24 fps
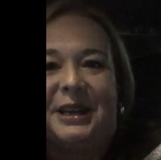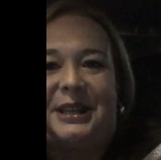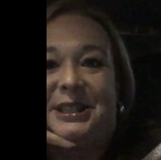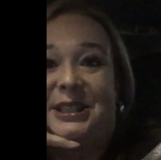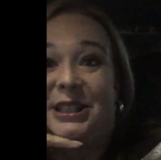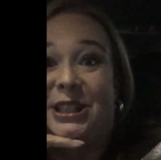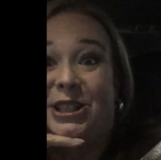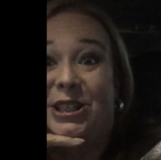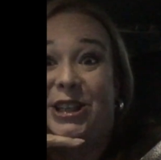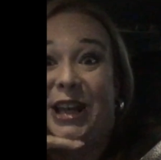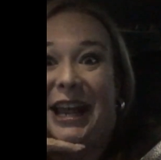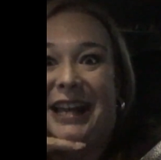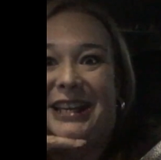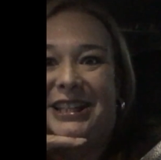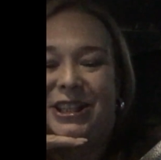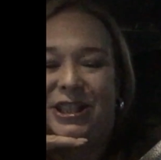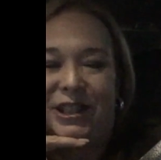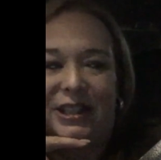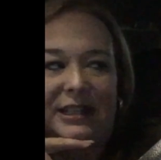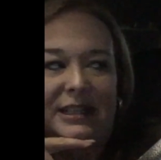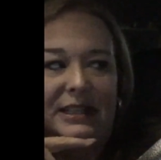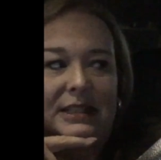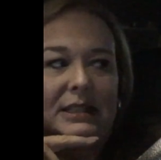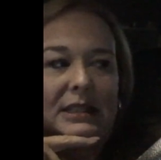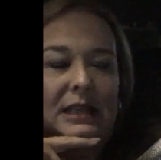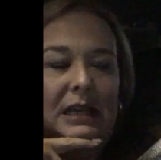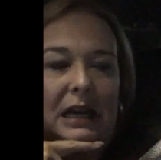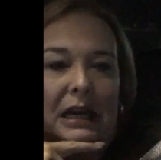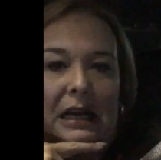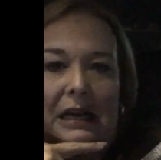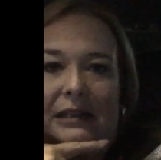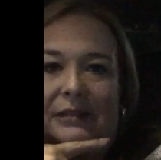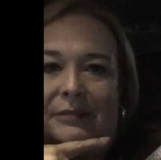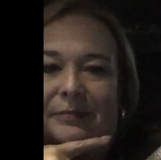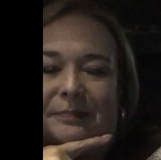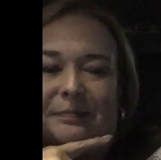suggestions,
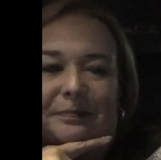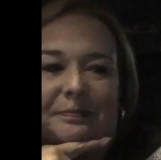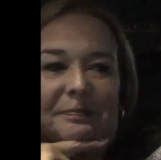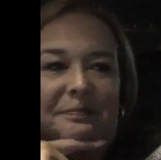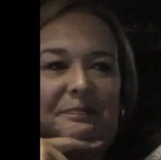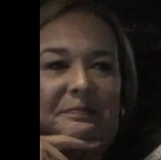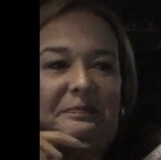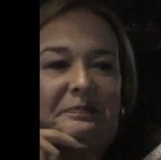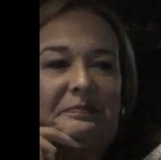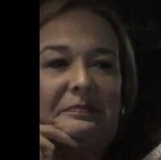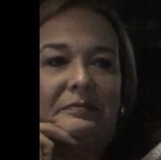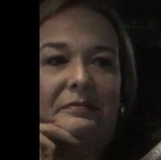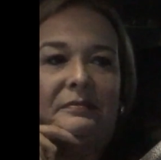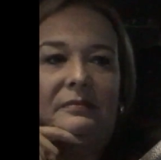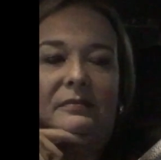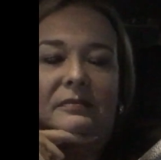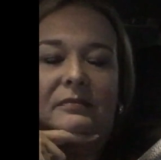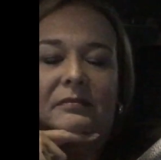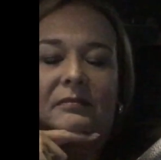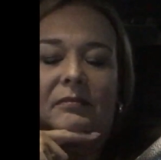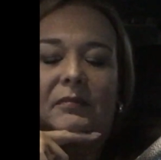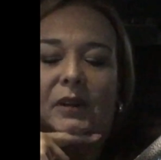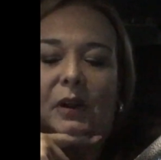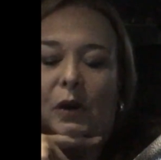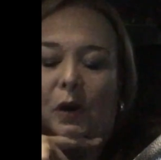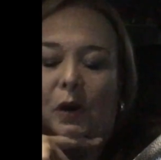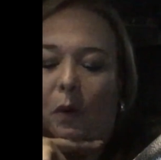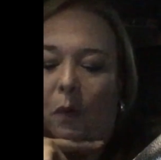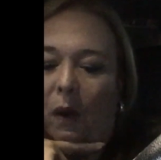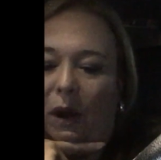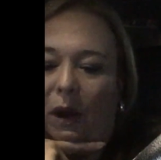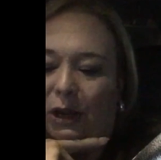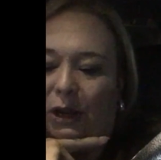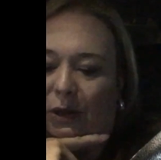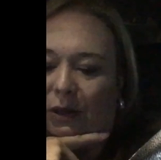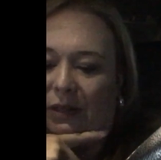or
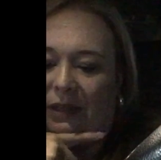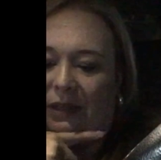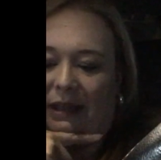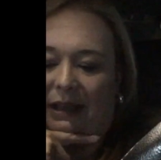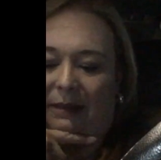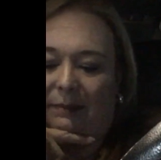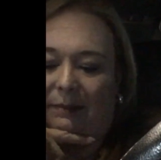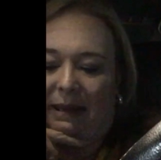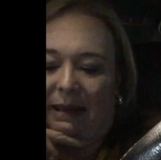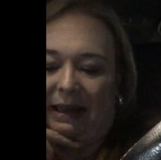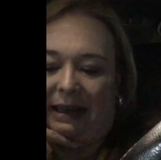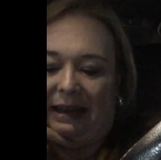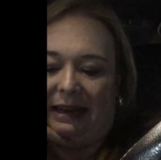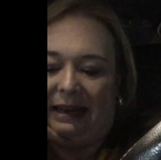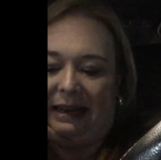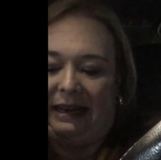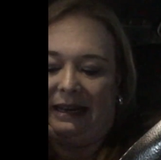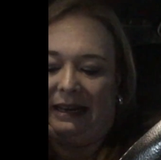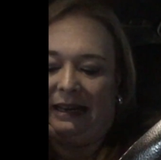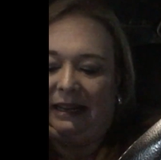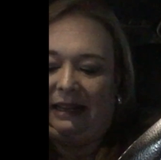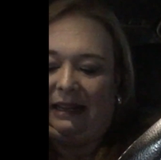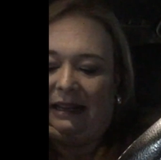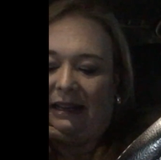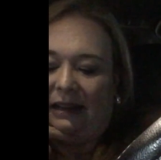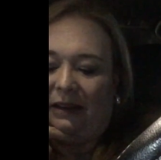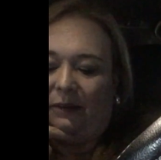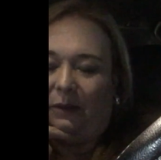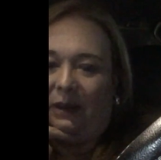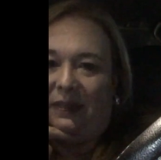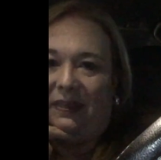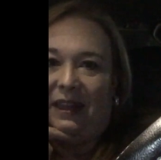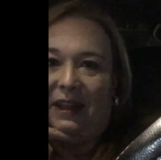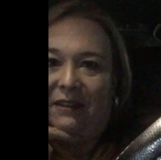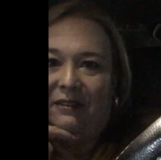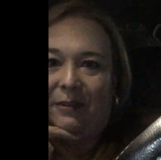what you think about it. And
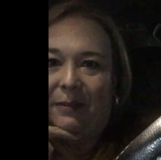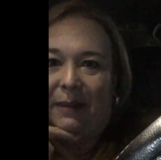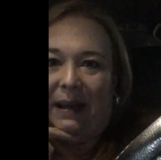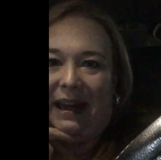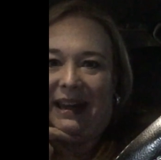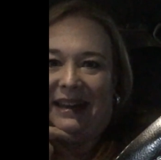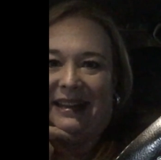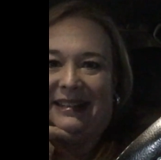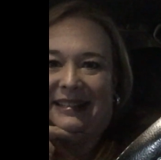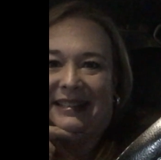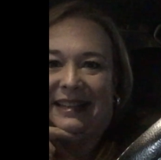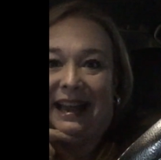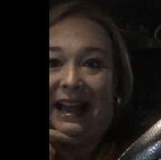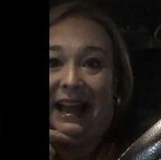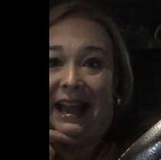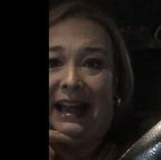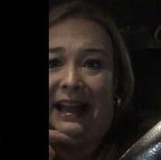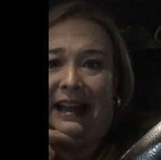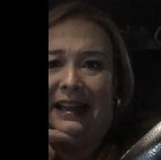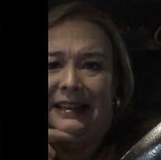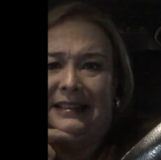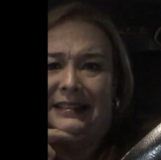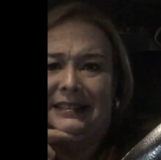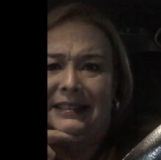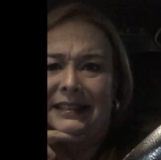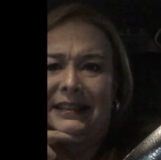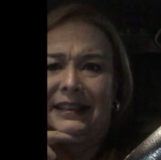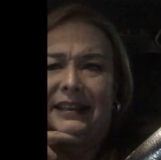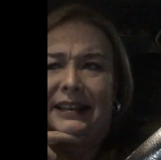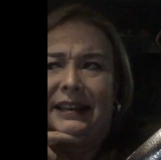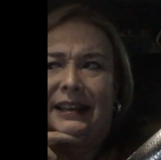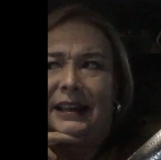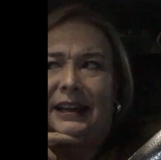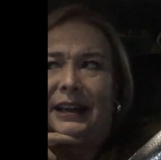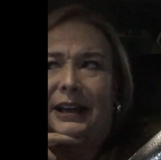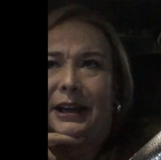with everybody's eyes
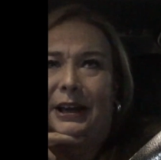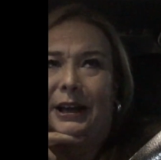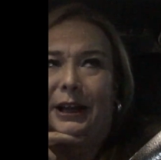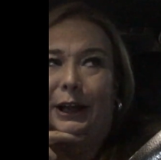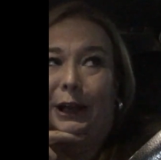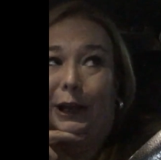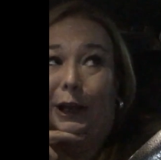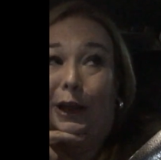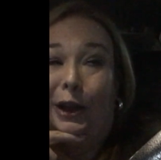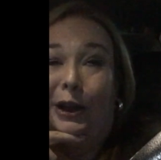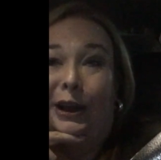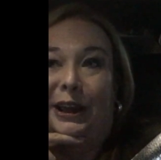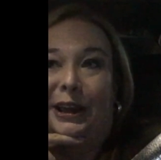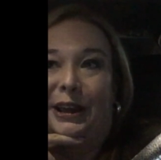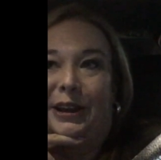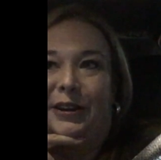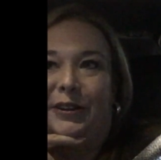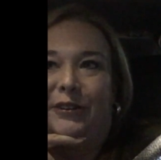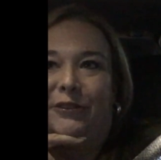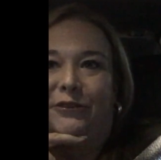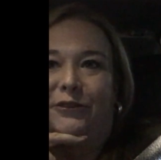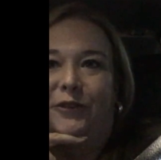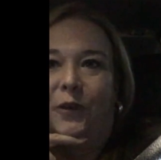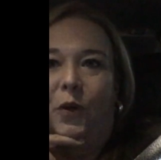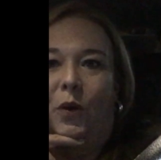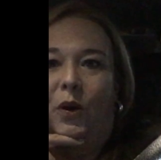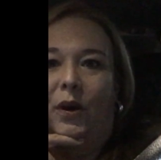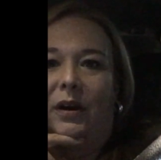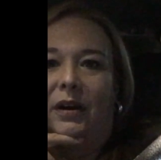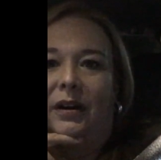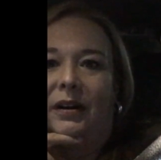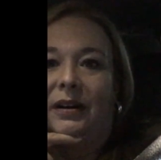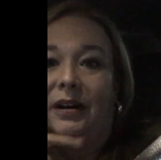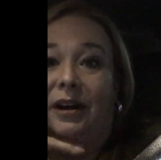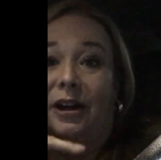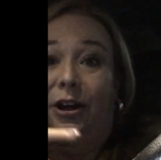looking
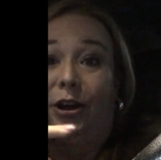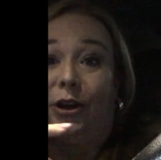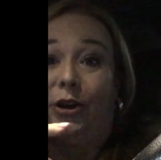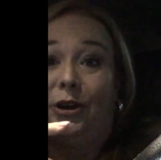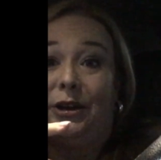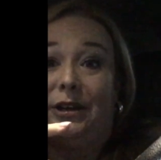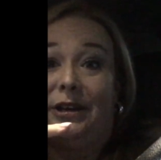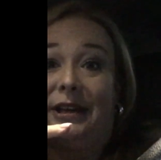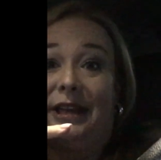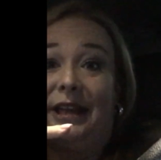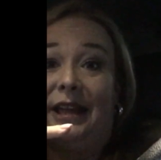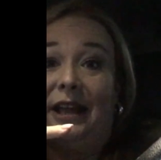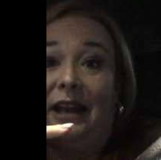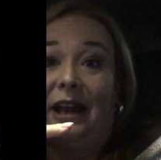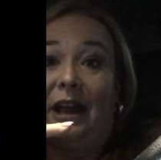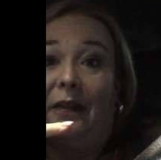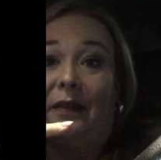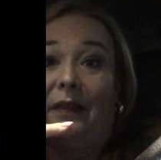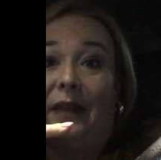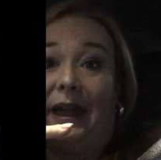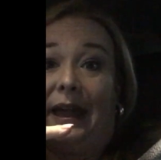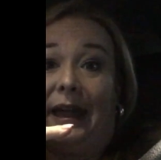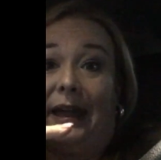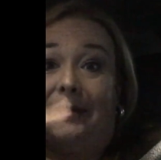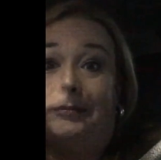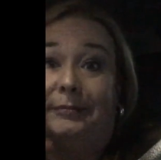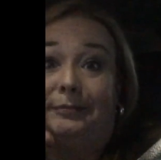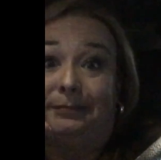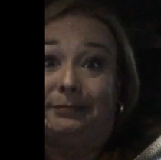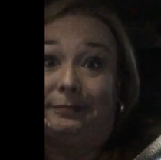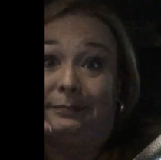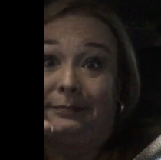for a good deal on that,